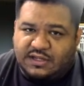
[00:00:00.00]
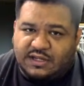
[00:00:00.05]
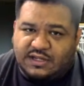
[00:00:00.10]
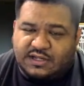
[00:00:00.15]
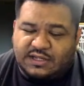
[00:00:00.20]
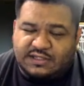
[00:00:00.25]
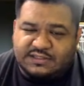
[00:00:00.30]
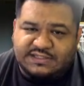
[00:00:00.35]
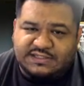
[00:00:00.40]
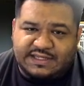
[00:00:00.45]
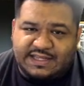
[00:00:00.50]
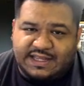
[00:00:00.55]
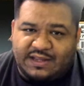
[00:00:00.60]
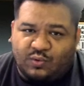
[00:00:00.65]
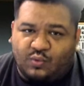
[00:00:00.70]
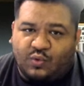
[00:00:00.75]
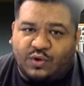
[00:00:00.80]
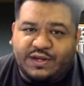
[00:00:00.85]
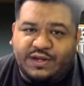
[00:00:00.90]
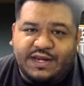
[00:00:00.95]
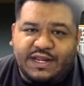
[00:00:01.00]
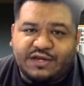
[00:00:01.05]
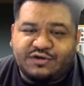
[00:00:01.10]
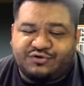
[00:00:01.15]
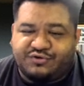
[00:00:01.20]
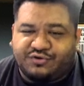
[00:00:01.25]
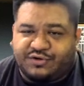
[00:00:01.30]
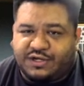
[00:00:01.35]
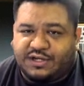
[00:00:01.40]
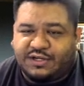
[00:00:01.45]
uh, to get one
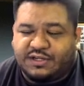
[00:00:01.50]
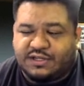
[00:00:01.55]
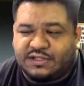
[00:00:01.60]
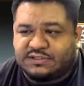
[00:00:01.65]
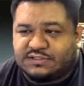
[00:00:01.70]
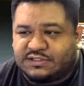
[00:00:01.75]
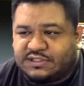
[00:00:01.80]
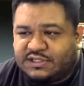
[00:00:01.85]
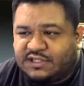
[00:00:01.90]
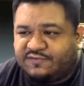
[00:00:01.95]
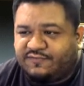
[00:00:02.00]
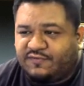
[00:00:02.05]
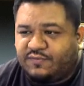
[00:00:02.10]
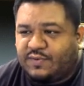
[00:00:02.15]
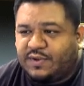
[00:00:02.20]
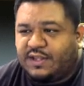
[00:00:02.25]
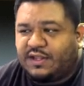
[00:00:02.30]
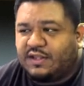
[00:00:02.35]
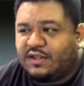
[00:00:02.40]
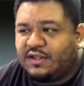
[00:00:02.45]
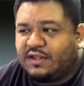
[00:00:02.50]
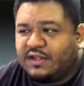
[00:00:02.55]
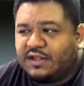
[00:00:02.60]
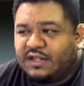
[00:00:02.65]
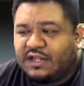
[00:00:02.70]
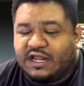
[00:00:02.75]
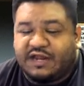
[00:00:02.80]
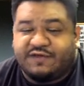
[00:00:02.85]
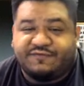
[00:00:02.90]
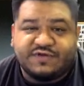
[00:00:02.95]
entry into the giveaway.
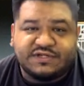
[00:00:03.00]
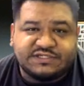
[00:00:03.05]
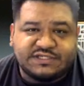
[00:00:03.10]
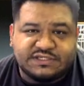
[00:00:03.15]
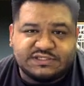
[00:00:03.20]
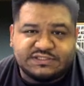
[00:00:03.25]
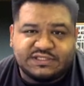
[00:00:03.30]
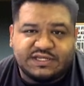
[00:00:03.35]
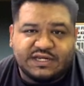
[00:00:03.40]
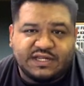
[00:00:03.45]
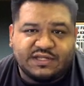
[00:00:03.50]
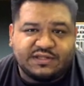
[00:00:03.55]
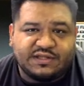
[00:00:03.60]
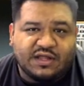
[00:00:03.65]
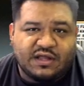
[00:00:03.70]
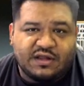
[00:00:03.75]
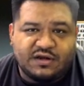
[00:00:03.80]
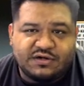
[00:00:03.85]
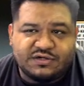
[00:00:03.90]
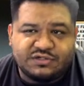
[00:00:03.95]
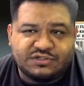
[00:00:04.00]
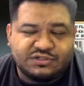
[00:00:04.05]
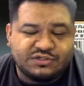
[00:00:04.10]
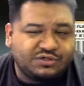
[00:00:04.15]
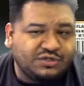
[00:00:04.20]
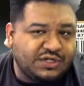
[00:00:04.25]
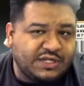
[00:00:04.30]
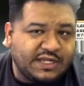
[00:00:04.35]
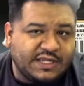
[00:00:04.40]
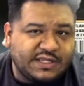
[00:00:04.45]
Every sixty nine
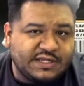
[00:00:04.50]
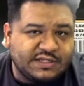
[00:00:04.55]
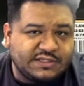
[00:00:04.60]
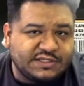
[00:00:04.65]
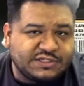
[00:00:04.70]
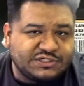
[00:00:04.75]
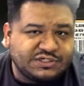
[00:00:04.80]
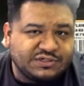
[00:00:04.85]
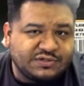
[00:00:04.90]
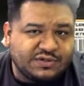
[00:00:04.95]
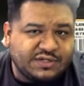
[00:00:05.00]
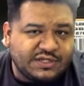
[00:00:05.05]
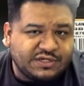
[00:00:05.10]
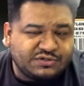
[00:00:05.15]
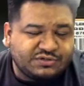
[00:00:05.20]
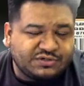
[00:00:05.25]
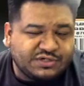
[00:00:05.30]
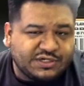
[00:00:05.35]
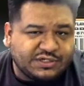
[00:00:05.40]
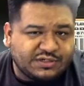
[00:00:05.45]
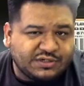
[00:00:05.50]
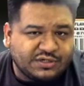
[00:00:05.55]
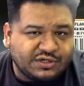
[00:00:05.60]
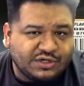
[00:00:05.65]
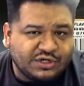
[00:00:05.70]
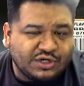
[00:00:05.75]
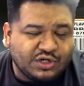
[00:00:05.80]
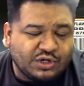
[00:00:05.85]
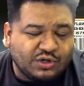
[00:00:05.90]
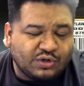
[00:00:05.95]
dollars, you get an additional entry.
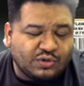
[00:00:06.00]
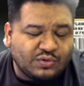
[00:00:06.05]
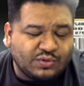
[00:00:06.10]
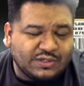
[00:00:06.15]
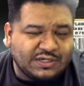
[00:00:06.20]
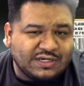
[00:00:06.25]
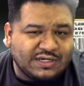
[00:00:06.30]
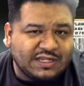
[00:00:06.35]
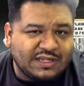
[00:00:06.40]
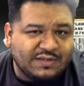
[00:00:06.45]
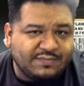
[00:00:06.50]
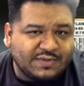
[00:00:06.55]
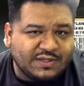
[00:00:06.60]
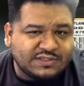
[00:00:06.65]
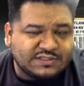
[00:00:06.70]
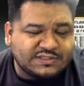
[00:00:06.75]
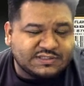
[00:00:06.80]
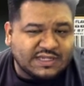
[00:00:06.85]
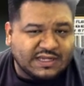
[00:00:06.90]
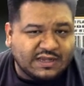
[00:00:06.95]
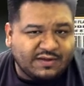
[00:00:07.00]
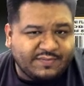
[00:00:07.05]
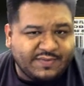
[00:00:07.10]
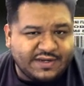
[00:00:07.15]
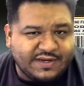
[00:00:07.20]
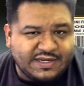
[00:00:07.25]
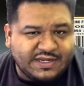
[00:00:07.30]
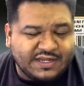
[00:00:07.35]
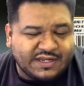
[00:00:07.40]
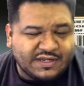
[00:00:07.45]
No limit to how
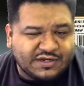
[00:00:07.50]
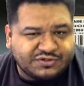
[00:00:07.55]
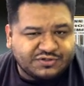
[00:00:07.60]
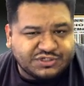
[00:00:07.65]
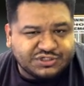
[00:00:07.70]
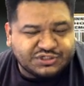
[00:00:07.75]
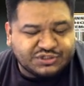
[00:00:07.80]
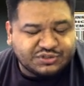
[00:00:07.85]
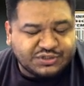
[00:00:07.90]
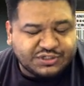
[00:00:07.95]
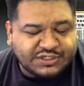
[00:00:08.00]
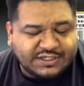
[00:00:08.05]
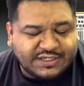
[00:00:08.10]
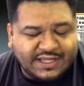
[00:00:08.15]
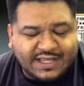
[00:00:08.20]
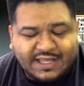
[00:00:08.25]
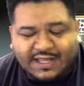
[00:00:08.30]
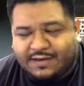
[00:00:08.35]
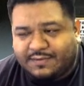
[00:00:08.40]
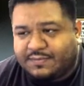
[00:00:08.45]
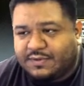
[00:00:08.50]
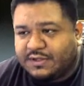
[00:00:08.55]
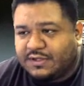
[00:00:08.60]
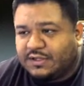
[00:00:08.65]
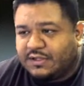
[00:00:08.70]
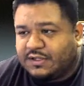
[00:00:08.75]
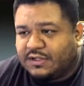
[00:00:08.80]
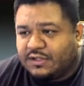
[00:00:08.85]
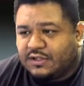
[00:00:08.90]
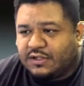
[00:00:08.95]
many entries you could get.
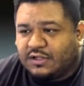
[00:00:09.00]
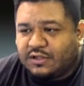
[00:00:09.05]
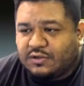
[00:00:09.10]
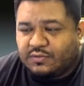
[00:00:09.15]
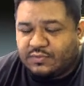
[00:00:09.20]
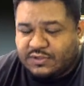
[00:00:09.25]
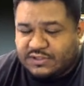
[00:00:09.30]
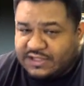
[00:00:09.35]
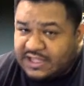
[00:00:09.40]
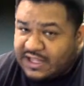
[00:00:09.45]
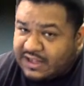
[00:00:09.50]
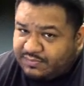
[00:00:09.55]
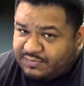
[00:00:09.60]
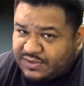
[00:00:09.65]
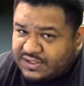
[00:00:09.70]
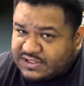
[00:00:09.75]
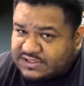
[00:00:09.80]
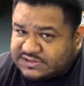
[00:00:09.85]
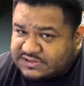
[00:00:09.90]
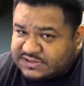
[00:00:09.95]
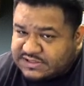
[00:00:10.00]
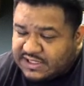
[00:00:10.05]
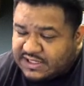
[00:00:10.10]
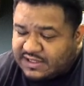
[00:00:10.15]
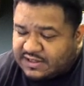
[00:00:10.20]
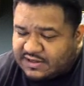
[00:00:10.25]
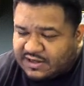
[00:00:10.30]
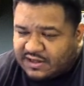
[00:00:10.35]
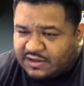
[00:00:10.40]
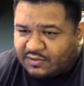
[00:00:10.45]
Uh, with that being
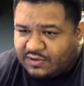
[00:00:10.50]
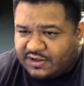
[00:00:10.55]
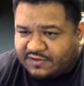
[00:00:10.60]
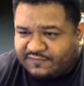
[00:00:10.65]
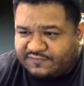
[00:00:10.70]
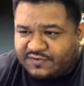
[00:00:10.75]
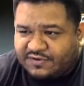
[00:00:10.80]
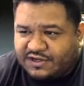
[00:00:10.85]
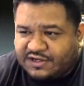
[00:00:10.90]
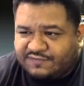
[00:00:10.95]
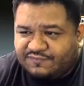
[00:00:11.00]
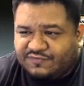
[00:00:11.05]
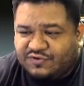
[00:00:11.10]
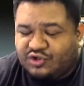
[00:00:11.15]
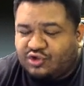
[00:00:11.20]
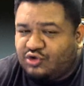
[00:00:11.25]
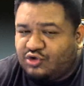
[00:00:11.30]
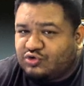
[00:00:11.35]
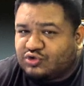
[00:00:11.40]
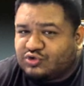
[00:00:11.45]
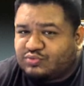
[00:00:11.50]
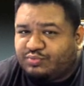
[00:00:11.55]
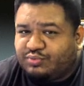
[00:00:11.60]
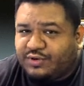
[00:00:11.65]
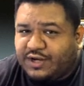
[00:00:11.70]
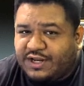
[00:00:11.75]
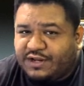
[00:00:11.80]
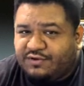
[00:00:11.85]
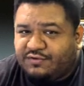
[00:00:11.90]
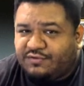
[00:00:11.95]
said, however, if you use
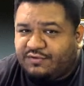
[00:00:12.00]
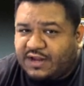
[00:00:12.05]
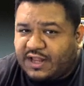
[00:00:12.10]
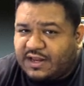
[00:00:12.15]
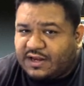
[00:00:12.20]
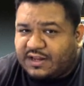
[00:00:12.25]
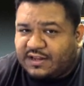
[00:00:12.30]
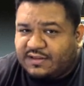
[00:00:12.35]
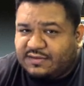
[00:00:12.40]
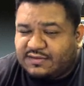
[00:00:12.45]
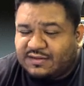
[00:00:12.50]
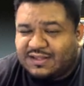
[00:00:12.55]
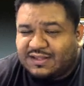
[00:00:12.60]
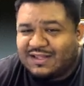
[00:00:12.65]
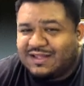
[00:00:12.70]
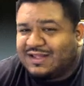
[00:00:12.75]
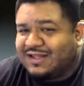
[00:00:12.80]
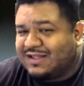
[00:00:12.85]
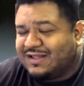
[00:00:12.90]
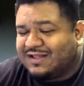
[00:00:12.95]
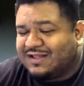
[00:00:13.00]
break credit